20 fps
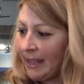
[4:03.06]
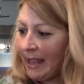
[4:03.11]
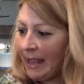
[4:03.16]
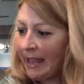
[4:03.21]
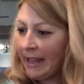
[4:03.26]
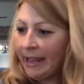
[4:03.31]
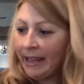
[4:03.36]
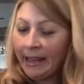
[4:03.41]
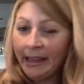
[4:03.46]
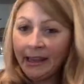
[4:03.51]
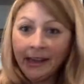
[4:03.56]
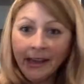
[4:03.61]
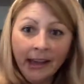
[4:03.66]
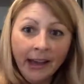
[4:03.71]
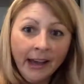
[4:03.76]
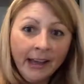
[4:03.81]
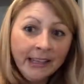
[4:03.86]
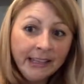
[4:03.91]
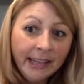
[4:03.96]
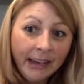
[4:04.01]
a
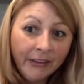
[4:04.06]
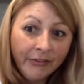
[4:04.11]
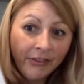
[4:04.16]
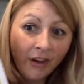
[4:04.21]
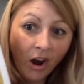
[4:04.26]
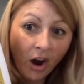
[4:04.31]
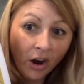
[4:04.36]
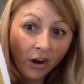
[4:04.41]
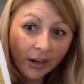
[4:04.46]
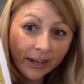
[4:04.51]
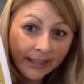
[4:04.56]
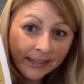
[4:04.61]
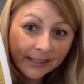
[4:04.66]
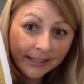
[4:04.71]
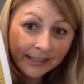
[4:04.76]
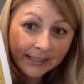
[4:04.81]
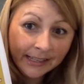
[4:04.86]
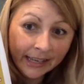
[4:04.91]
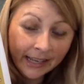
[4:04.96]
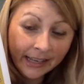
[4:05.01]
deaf
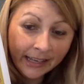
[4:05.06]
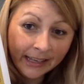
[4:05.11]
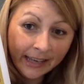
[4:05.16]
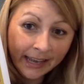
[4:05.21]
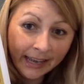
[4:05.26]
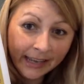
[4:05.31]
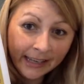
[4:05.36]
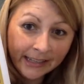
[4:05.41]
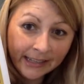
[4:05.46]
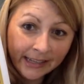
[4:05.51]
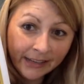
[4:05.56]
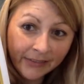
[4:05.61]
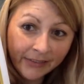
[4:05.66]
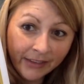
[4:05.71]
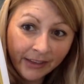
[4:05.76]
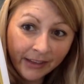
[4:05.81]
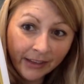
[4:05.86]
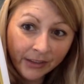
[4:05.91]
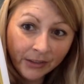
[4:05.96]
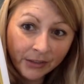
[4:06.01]
artist and a deaf
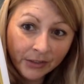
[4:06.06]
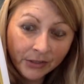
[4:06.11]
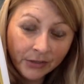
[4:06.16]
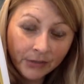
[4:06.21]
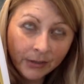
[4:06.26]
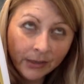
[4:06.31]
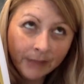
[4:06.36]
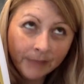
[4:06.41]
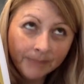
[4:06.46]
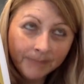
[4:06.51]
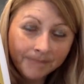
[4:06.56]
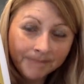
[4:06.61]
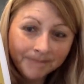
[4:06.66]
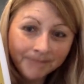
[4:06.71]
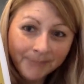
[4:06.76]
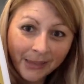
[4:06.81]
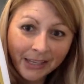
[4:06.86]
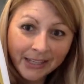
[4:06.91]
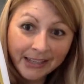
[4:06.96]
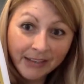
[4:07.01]

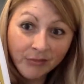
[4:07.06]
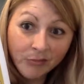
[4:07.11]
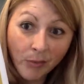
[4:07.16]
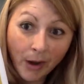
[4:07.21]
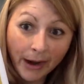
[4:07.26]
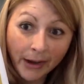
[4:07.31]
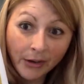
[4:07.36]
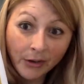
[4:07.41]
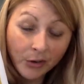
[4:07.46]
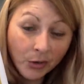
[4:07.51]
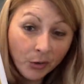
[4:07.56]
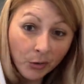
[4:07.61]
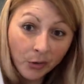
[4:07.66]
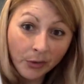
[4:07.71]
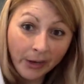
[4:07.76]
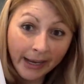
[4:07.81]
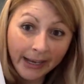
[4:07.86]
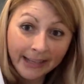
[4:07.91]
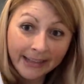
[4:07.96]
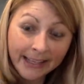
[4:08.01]
writer who
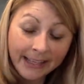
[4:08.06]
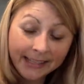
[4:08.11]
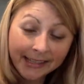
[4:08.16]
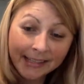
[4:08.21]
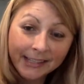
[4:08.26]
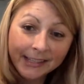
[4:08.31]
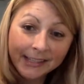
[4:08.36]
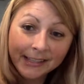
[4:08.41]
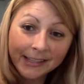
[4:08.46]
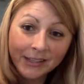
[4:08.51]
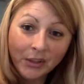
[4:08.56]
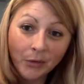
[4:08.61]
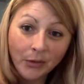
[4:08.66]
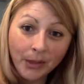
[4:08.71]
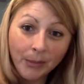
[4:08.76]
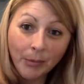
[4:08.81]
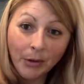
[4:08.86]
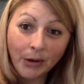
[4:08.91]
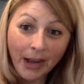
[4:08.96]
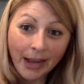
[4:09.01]
created this. This is the only
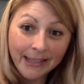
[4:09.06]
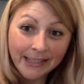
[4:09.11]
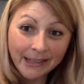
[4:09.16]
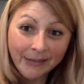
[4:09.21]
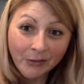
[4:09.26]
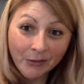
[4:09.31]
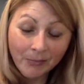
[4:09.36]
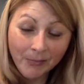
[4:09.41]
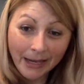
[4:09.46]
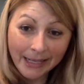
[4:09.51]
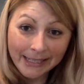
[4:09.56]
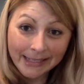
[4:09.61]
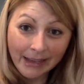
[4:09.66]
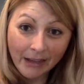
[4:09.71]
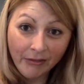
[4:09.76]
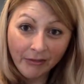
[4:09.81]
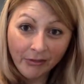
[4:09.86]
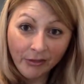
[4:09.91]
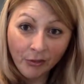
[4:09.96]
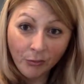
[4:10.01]
book I didn't
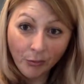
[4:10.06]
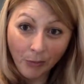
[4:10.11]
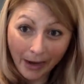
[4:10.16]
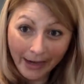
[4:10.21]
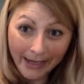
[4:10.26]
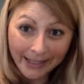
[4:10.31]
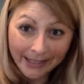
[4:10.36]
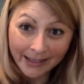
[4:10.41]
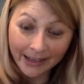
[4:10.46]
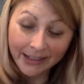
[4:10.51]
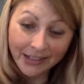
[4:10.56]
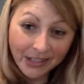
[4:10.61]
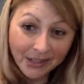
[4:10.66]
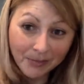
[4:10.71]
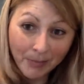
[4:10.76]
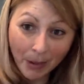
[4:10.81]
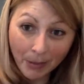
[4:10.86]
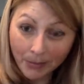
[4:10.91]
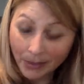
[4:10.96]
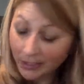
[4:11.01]
myself write. I just
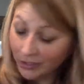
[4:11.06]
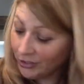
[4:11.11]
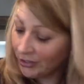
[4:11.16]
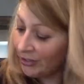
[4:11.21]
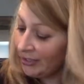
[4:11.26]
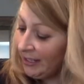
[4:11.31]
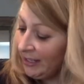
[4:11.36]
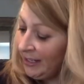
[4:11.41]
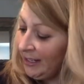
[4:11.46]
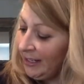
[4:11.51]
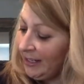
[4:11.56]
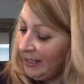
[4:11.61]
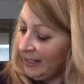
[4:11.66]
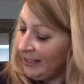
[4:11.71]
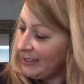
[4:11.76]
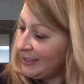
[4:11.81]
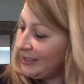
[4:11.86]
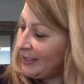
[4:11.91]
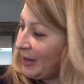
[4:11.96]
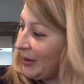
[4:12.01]
published.
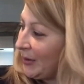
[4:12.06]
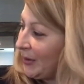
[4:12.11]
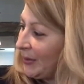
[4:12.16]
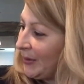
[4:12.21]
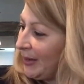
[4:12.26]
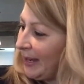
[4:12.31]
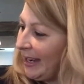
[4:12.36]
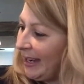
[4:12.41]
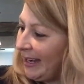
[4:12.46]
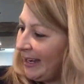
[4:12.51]
So